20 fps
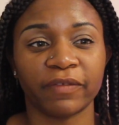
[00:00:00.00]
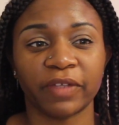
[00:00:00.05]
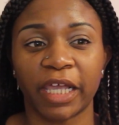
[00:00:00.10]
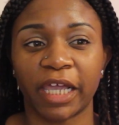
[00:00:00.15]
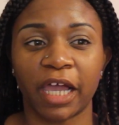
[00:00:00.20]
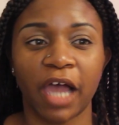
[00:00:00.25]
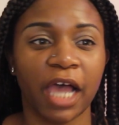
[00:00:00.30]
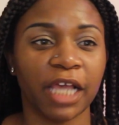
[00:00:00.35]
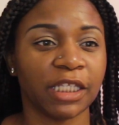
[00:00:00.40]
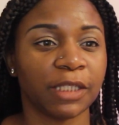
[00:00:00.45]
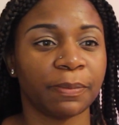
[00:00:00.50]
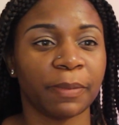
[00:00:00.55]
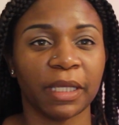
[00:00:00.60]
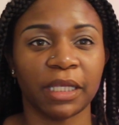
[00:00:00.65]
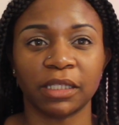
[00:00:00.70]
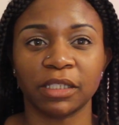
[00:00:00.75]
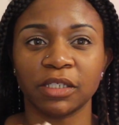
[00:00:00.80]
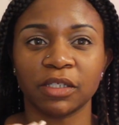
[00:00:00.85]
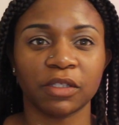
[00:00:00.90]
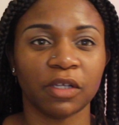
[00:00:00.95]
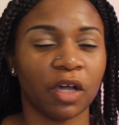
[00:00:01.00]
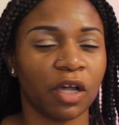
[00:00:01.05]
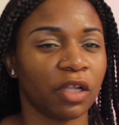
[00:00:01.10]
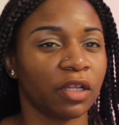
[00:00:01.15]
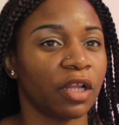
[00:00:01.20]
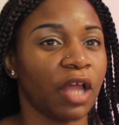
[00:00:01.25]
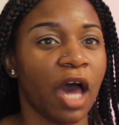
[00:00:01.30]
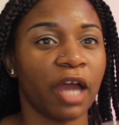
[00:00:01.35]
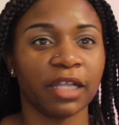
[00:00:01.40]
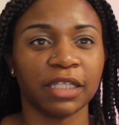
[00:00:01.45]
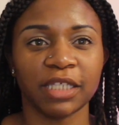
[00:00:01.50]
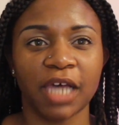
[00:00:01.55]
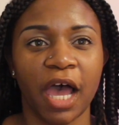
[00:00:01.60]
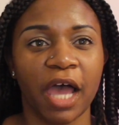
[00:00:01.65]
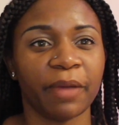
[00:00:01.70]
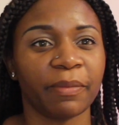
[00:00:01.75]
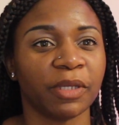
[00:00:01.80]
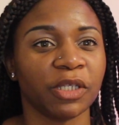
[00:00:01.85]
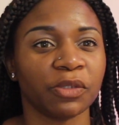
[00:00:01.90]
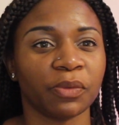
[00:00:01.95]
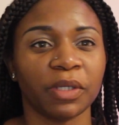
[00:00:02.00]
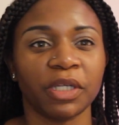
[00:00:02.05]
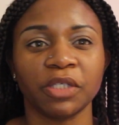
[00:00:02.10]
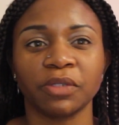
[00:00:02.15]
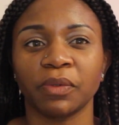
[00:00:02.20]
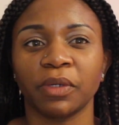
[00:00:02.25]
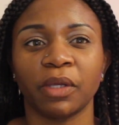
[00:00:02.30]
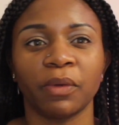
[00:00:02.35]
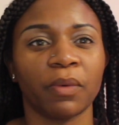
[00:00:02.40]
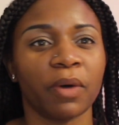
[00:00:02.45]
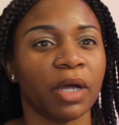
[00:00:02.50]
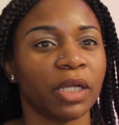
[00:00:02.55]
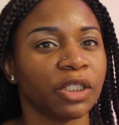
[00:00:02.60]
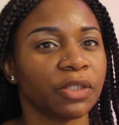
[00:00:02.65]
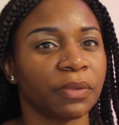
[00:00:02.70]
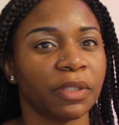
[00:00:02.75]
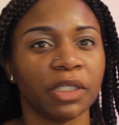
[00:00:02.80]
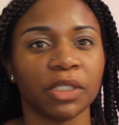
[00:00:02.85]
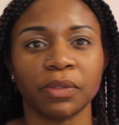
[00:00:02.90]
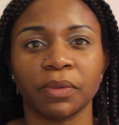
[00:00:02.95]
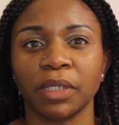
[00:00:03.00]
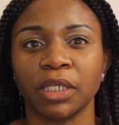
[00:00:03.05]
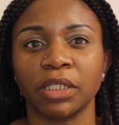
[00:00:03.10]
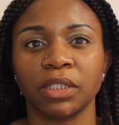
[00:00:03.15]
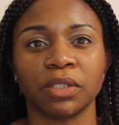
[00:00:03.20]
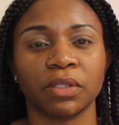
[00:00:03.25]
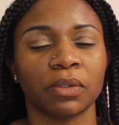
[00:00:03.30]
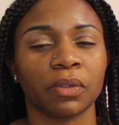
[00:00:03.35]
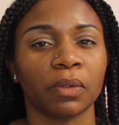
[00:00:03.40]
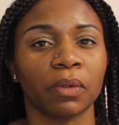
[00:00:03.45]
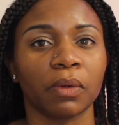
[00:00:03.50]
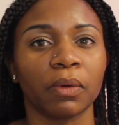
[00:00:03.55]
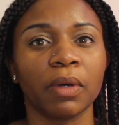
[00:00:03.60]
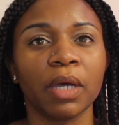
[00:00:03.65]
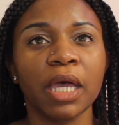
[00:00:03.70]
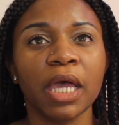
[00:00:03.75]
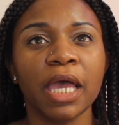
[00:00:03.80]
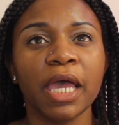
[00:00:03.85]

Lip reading: Like I spent a lot of time in 2021, 2022,